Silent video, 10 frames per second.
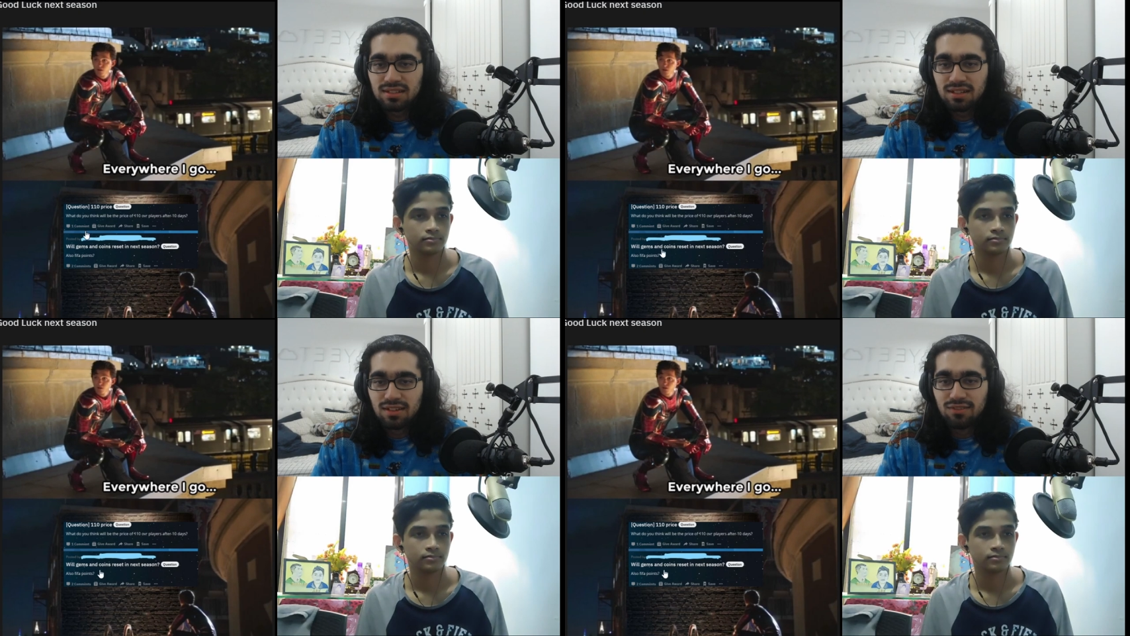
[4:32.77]

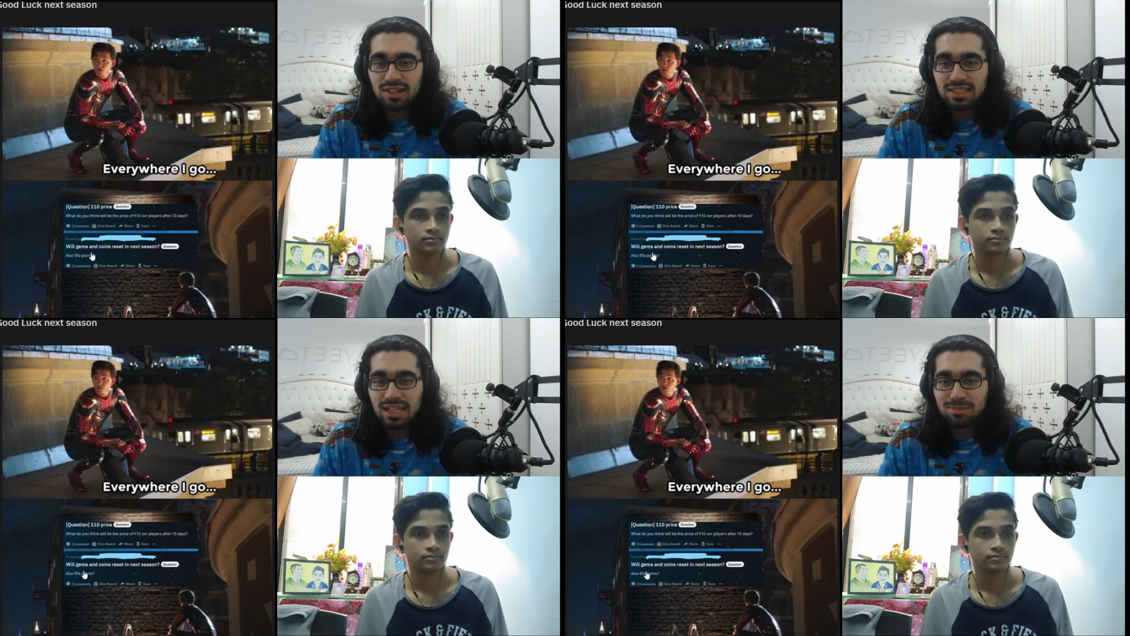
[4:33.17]
Speaker 1: Will
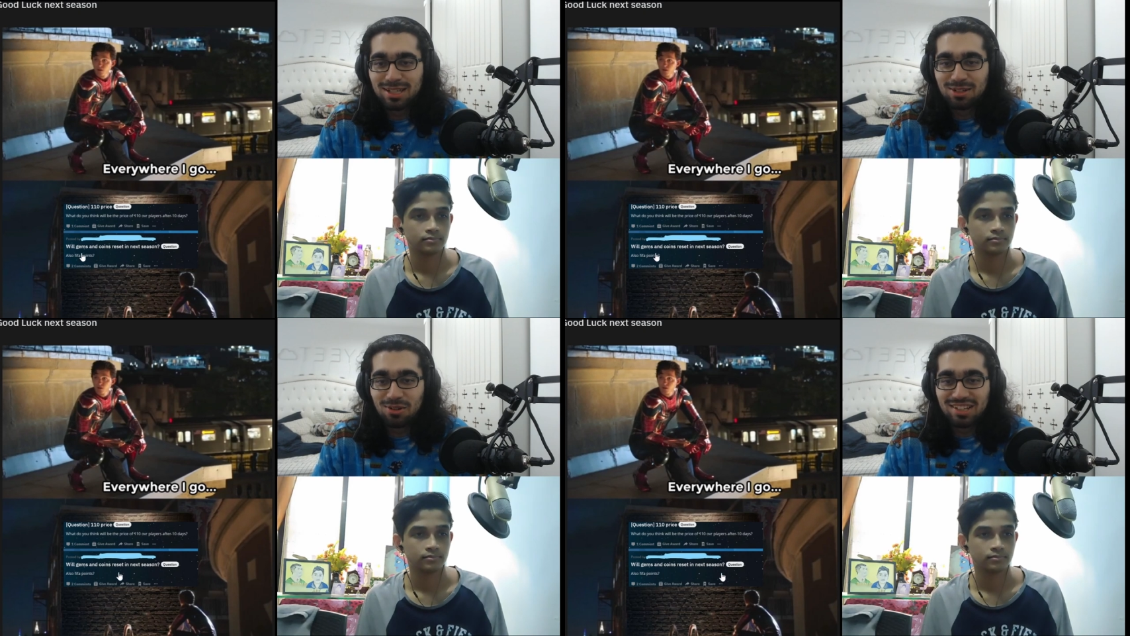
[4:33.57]
gems
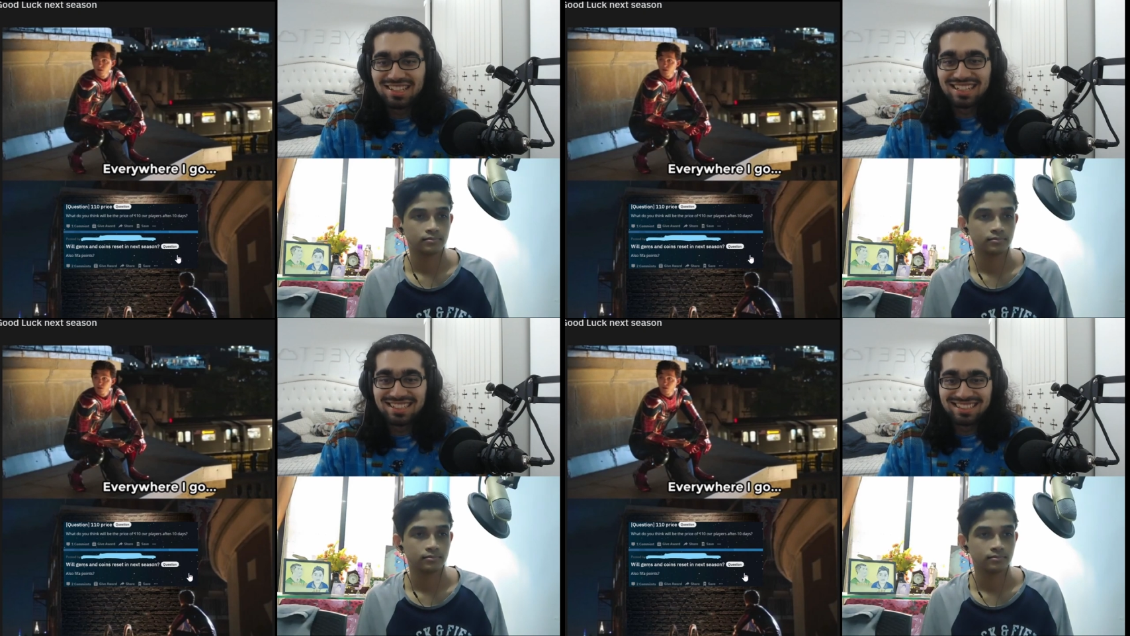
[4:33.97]
and coins
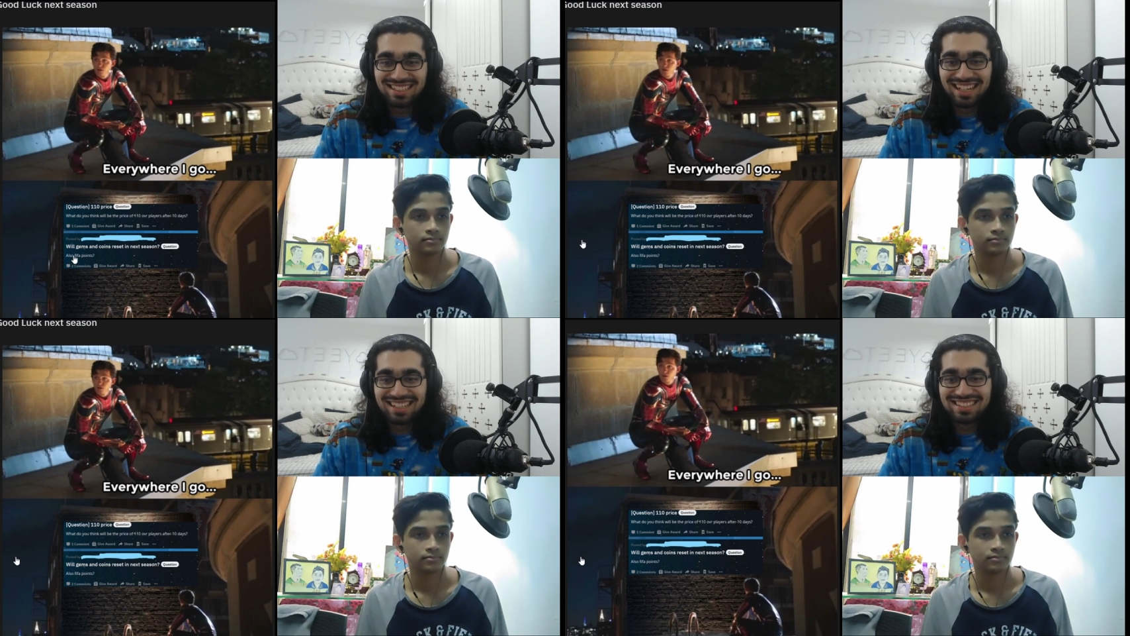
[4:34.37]
restart the
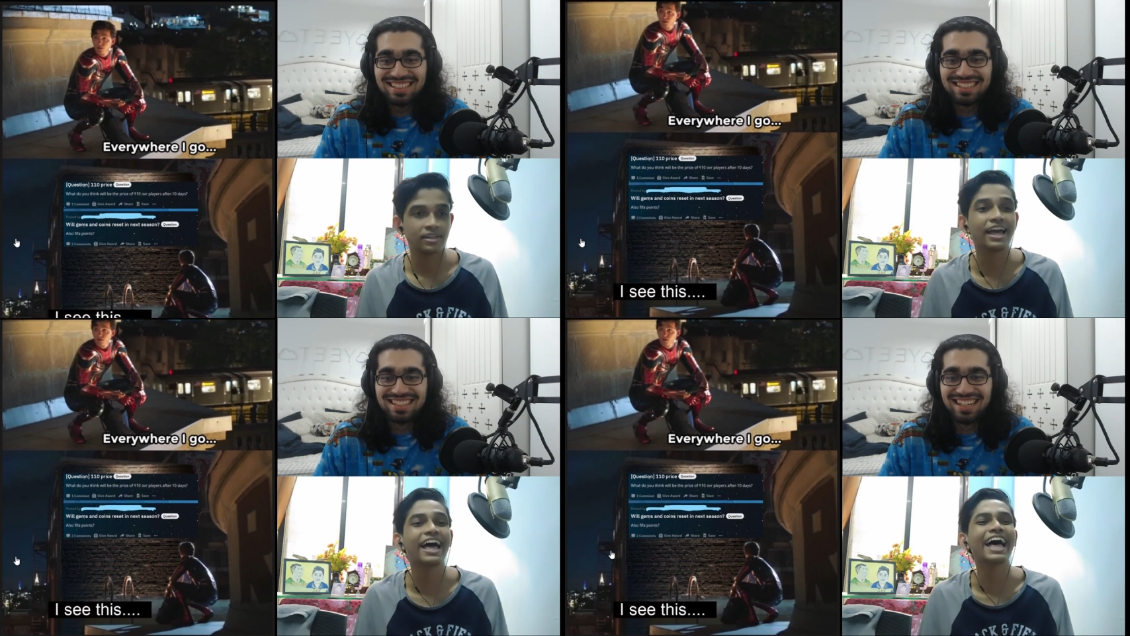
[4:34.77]
next
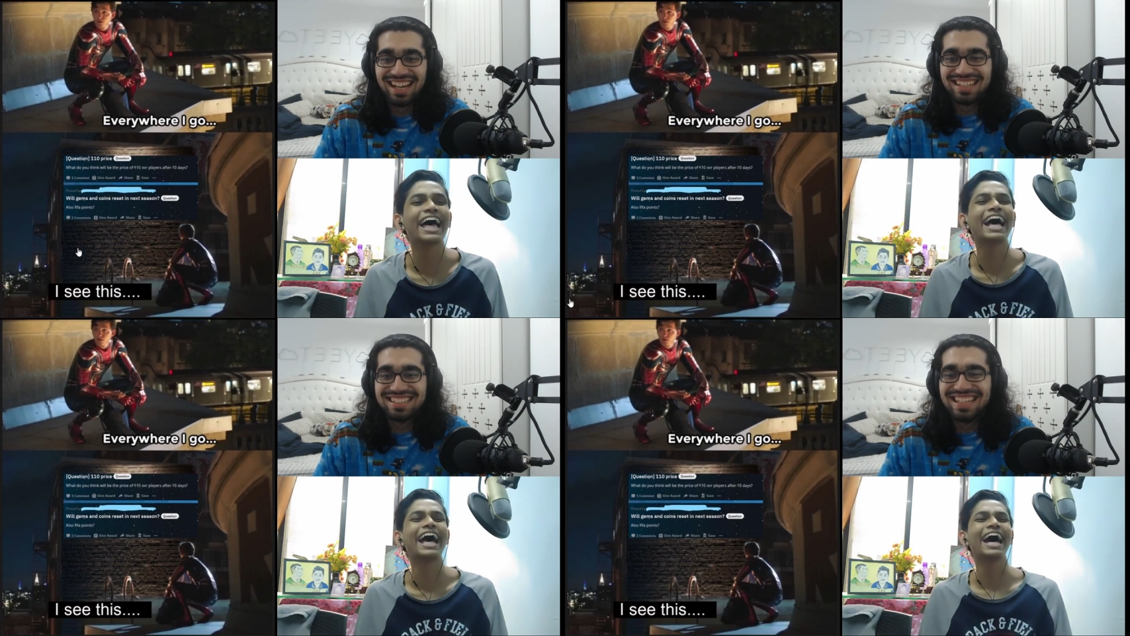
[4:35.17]
season? I see.